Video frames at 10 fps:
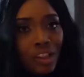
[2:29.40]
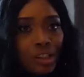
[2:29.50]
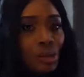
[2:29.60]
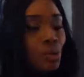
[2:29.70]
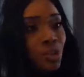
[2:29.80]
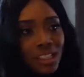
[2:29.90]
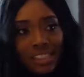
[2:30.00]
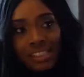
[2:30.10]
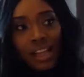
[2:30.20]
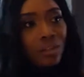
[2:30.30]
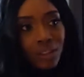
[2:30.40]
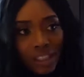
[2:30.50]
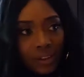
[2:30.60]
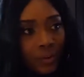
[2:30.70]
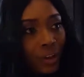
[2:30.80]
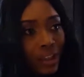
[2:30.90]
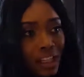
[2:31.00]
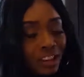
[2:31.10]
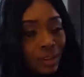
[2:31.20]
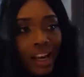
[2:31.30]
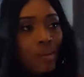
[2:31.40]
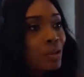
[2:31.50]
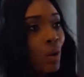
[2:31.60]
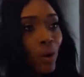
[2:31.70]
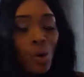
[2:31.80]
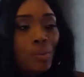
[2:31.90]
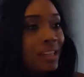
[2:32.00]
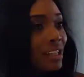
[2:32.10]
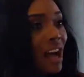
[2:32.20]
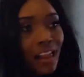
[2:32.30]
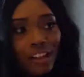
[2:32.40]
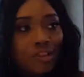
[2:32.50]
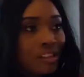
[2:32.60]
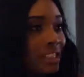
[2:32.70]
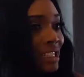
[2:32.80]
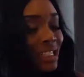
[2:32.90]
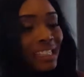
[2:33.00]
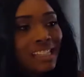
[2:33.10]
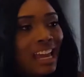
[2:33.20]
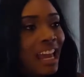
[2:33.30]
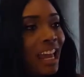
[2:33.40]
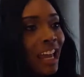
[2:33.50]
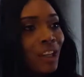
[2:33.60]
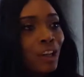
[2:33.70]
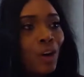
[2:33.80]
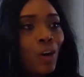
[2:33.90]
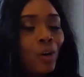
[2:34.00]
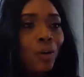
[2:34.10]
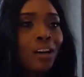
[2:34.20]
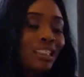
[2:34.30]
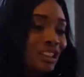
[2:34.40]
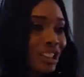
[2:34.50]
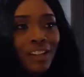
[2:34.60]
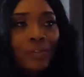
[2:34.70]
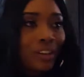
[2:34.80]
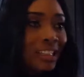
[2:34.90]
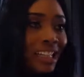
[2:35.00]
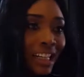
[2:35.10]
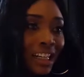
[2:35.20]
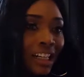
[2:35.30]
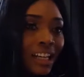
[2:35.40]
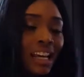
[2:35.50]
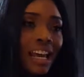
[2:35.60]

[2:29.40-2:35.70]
us sushi and celery for lunch, then I was going home eating collard greens and, chicken for dinner.